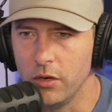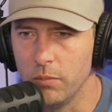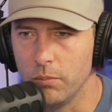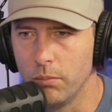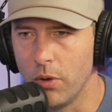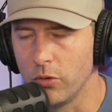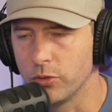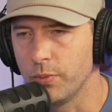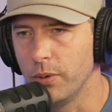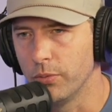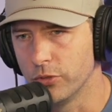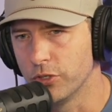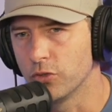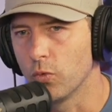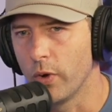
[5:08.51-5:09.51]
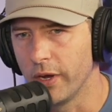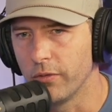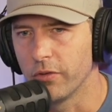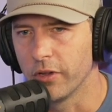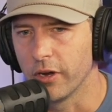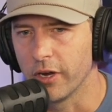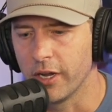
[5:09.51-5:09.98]
most people just wait
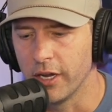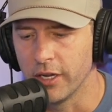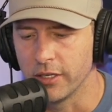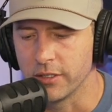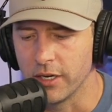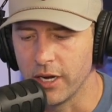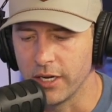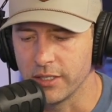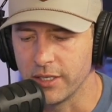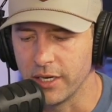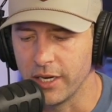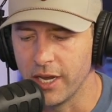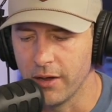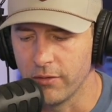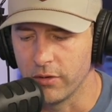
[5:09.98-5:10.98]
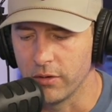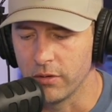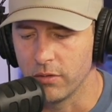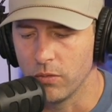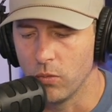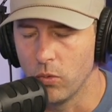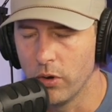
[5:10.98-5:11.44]
for their kids. And I say, Kevin,
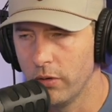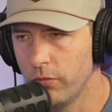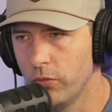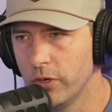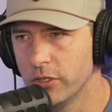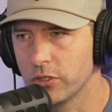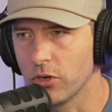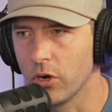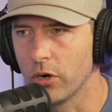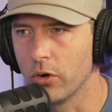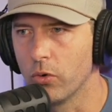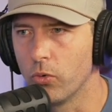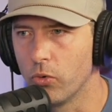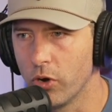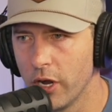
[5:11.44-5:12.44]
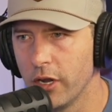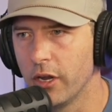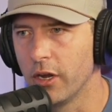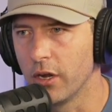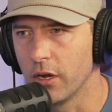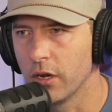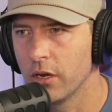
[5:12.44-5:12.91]
what if we start
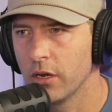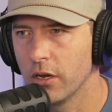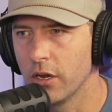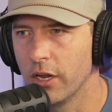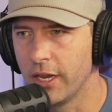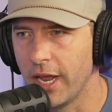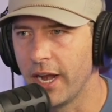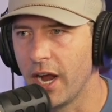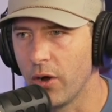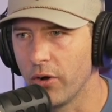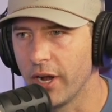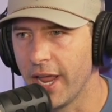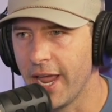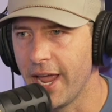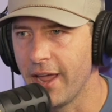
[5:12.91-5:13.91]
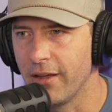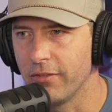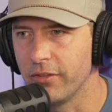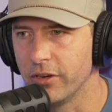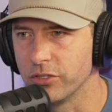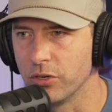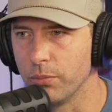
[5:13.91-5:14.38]
running in that hour and a half?
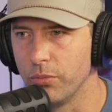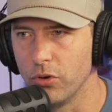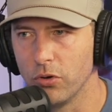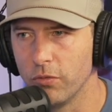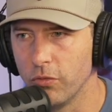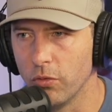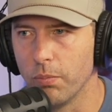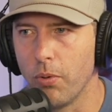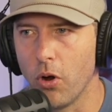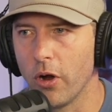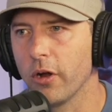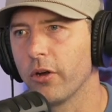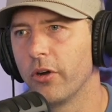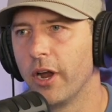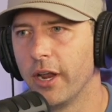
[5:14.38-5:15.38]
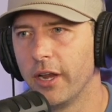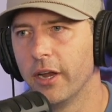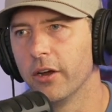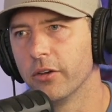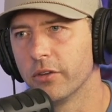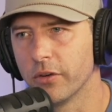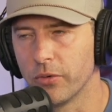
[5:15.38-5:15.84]
There's a beautiful park right
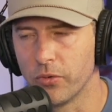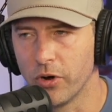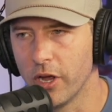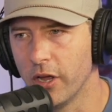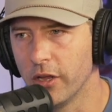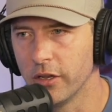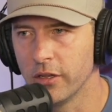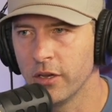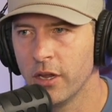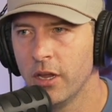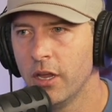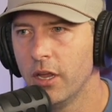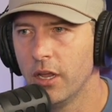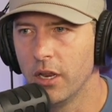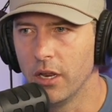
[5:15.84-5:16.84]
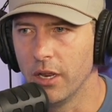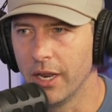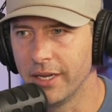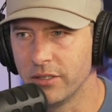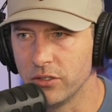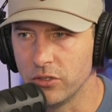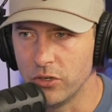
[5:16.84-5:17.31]
here to run.
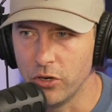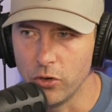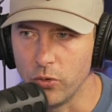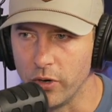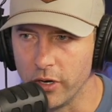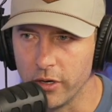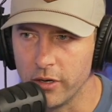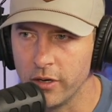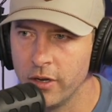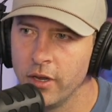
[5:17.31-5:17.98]
Let's do it.